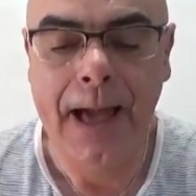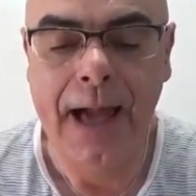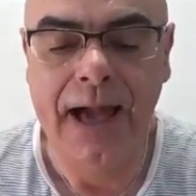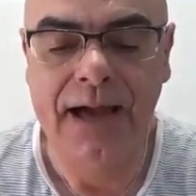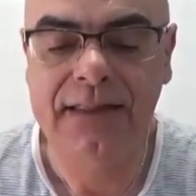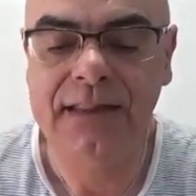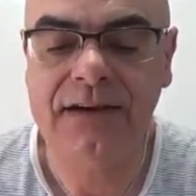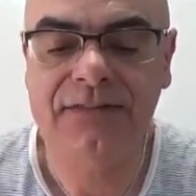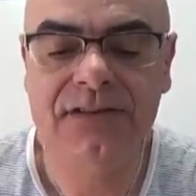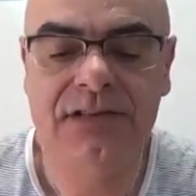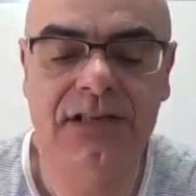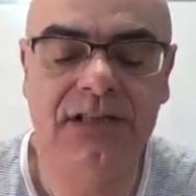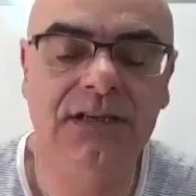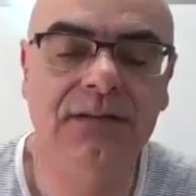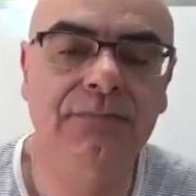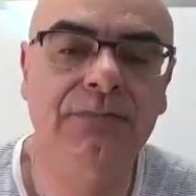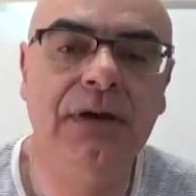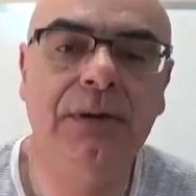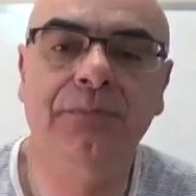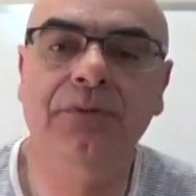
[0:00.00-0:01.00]
and I've
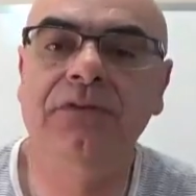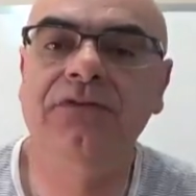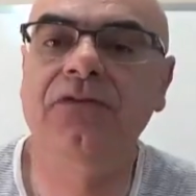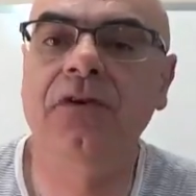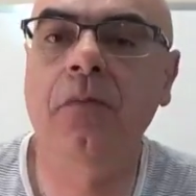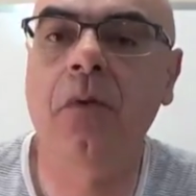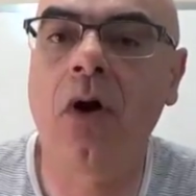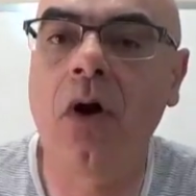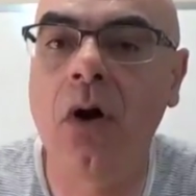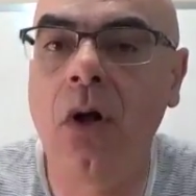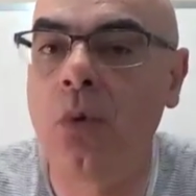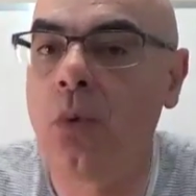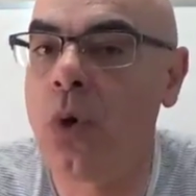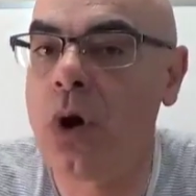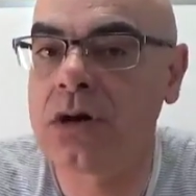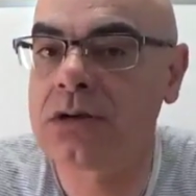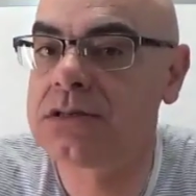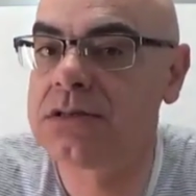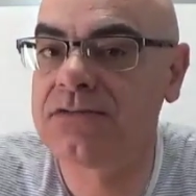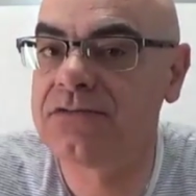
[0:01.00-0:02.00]
seen people from all
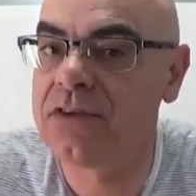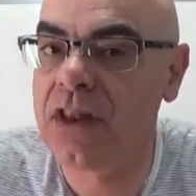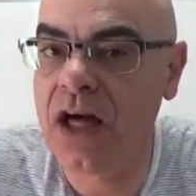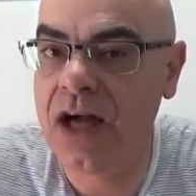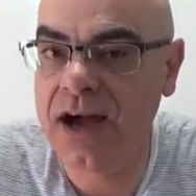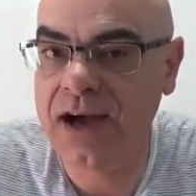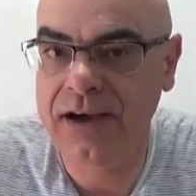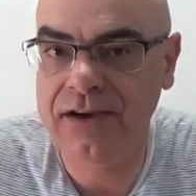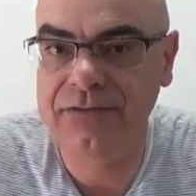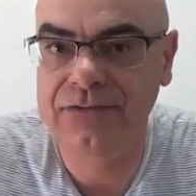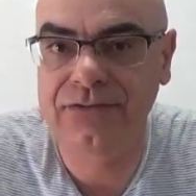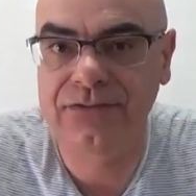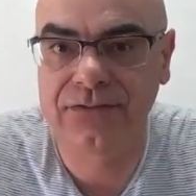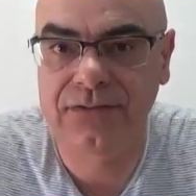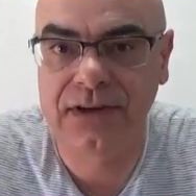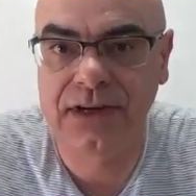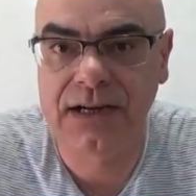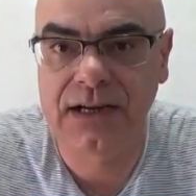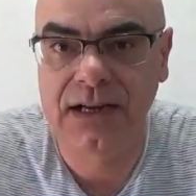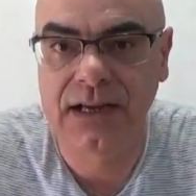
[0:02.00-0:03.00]
walks of life
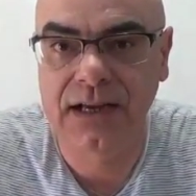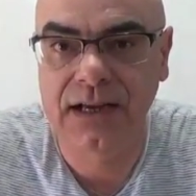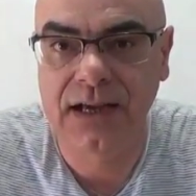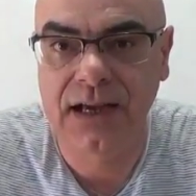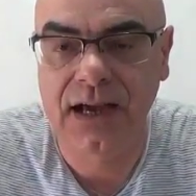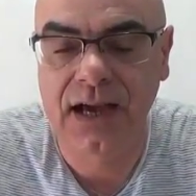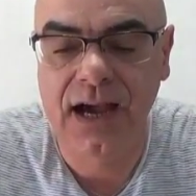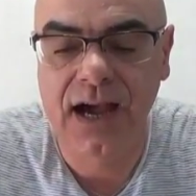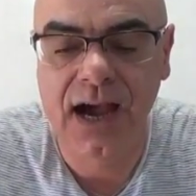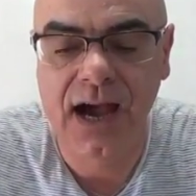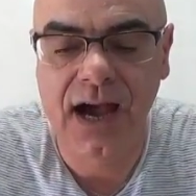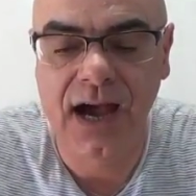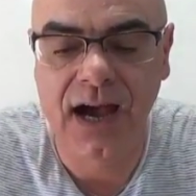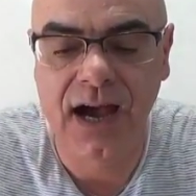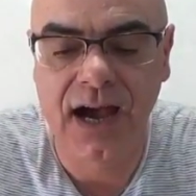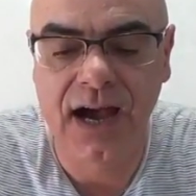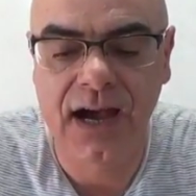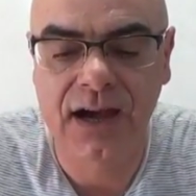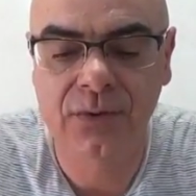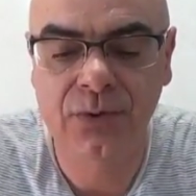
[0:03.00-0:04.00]

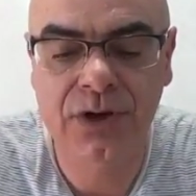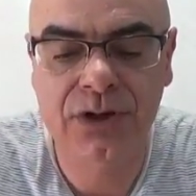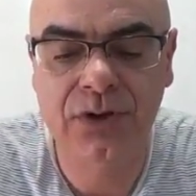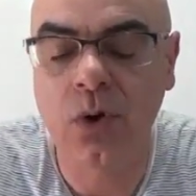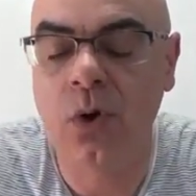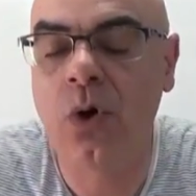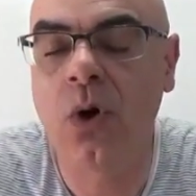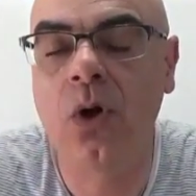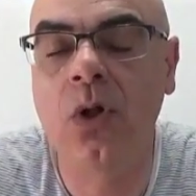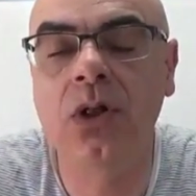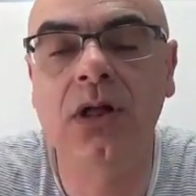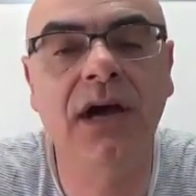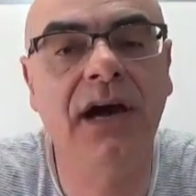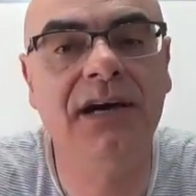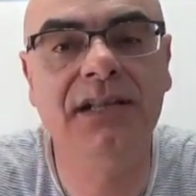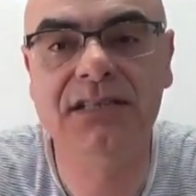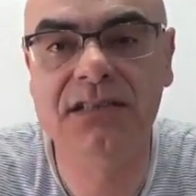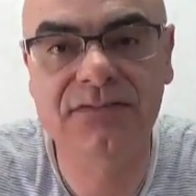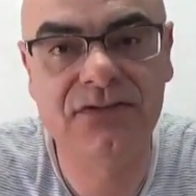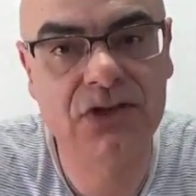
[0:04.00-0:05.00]
with all
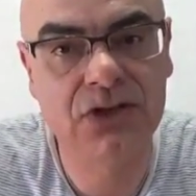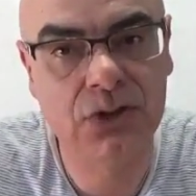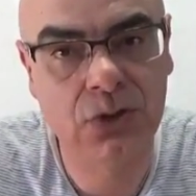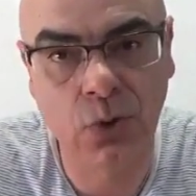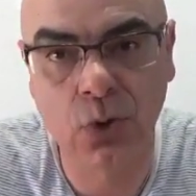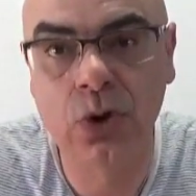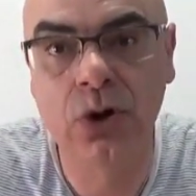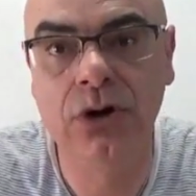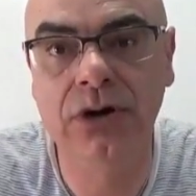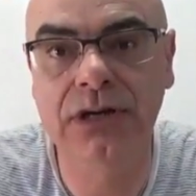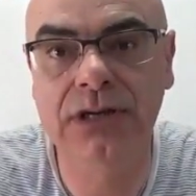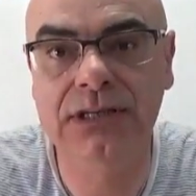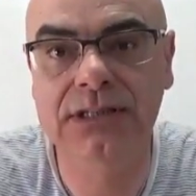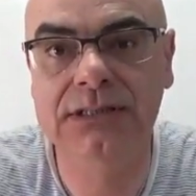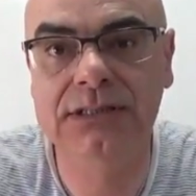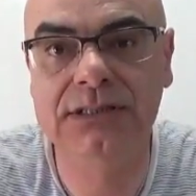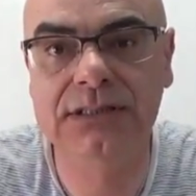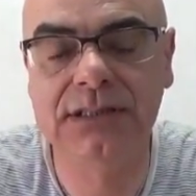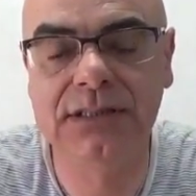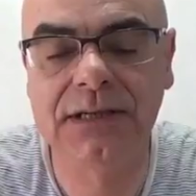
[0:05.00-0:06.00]
kinds of
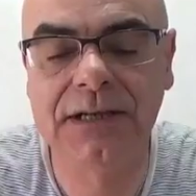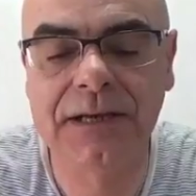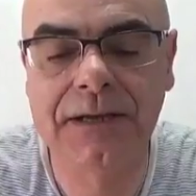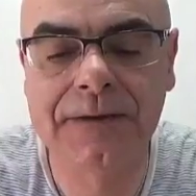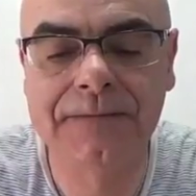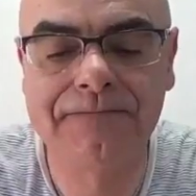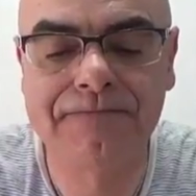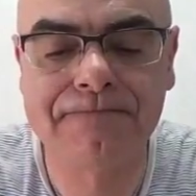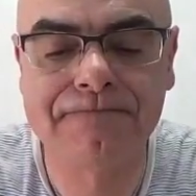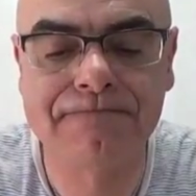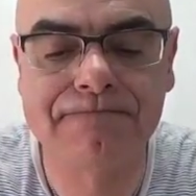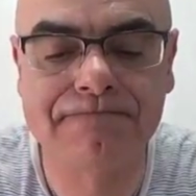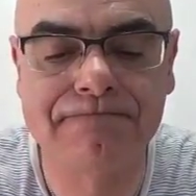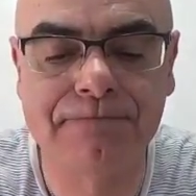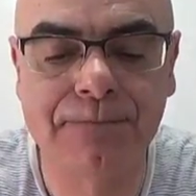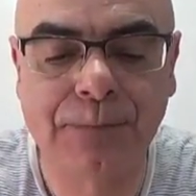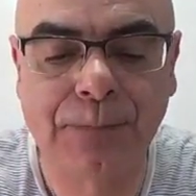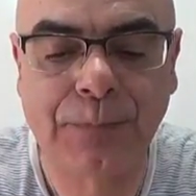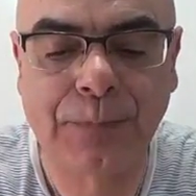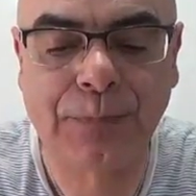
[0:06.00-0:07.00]
stories.
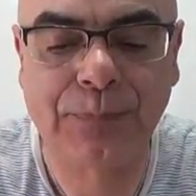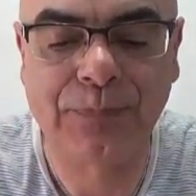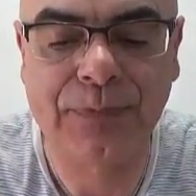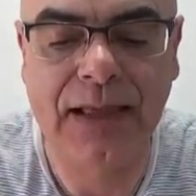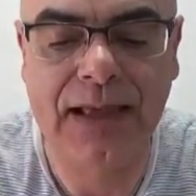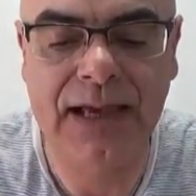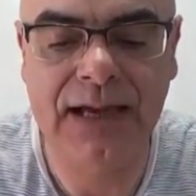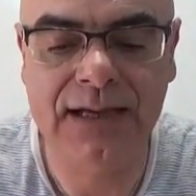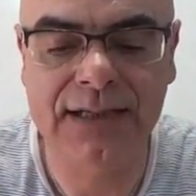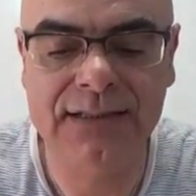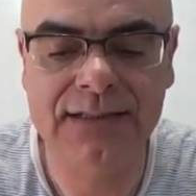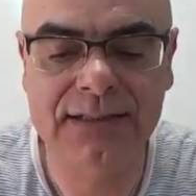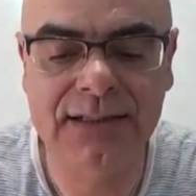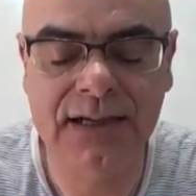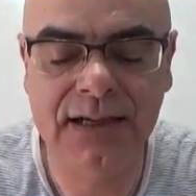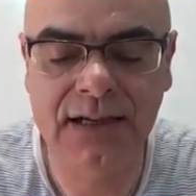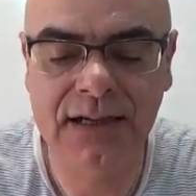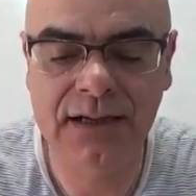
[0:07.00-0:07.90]
And